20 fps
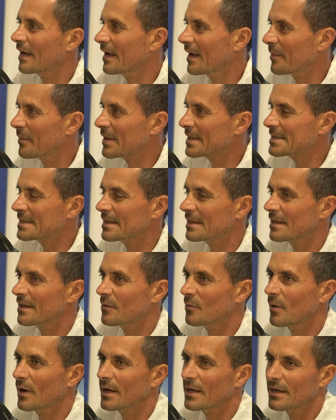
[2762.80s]
capacity
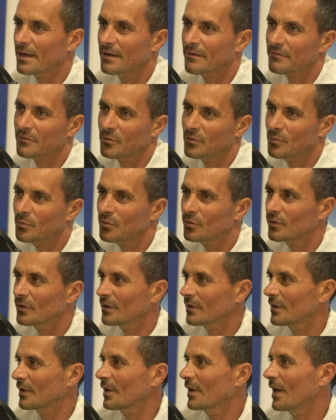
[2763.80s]
why I have to
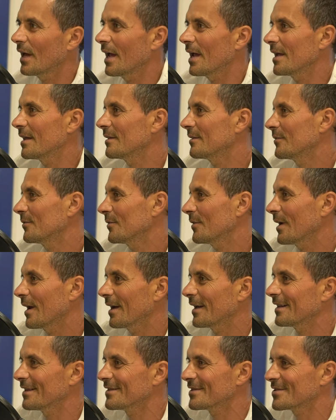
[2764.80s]
put uh, eight or
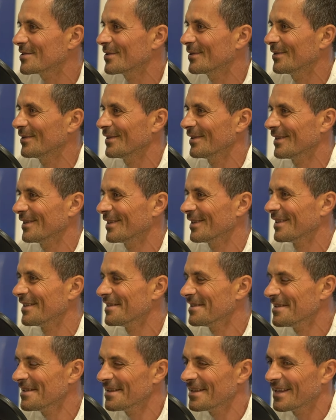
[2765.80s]
nine so it,
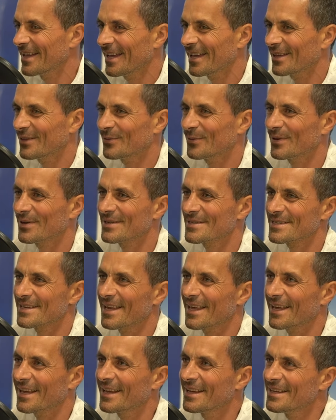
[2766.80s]
it, was
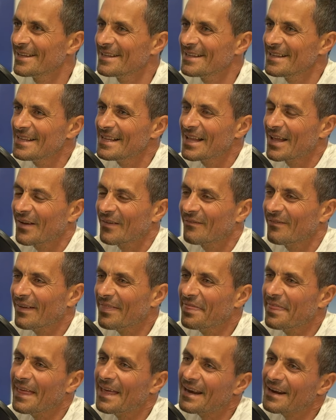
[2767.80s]
like
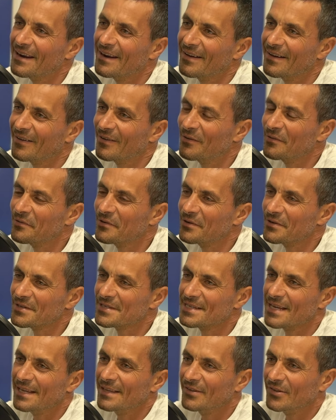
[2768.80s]
but then of
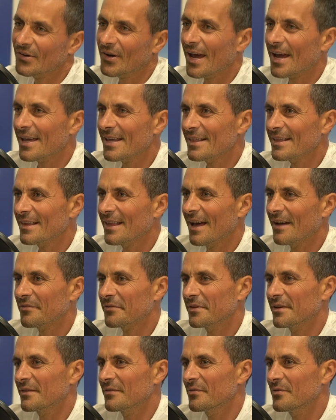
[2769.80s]
course i tried
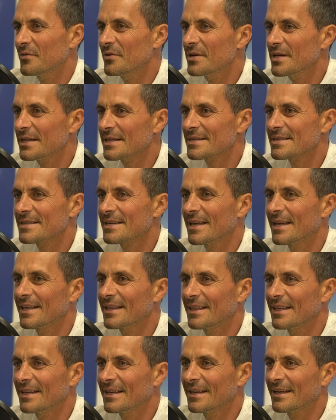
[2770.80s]
after a few years
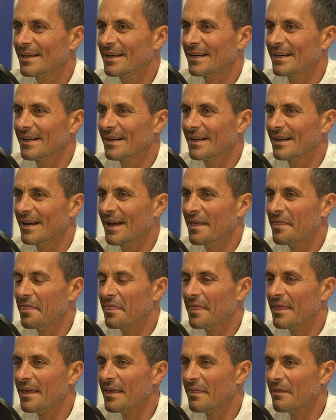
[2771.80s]
and uh, i
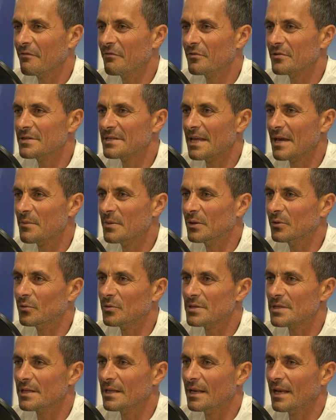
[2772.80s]
think the first time it
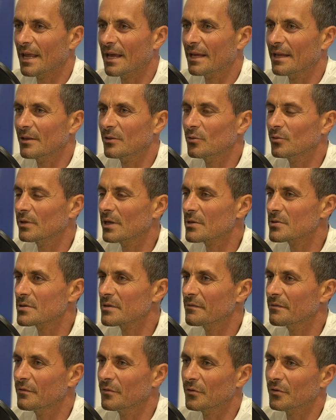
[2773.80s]
was in like in
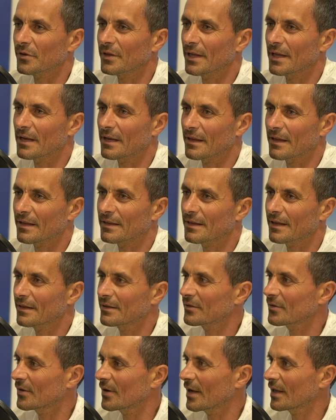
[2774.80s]
2014 that i
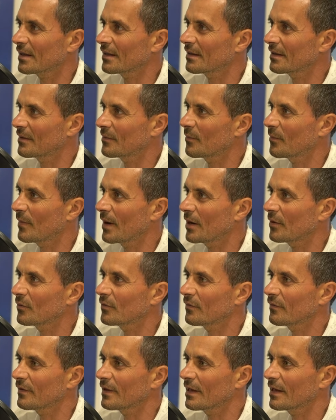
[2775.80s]
tried
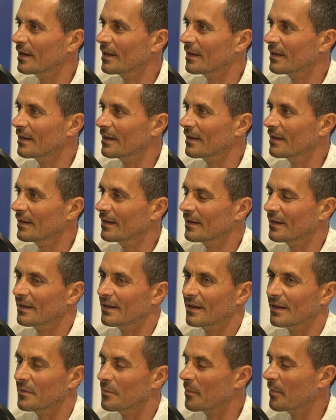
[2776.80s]
mouth fill and
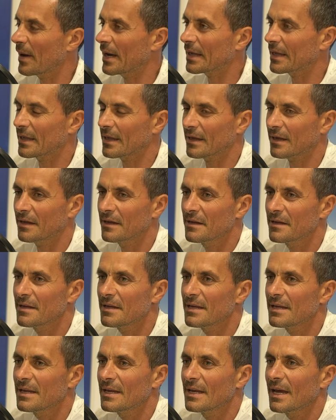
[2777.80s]
uh, and packing
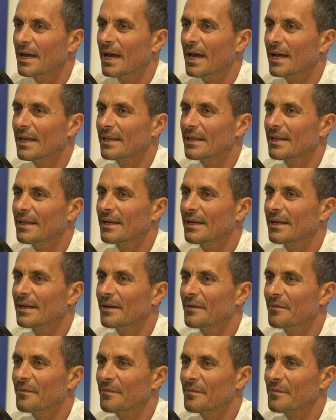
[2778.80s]
and
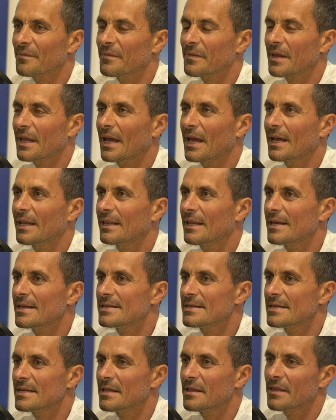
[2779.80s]
um, and i
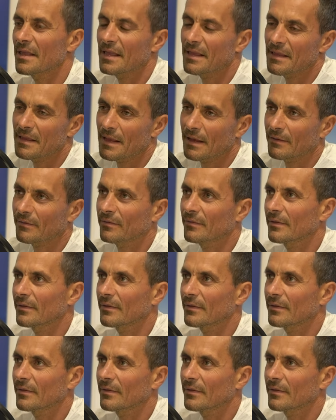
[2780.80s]
see yeah,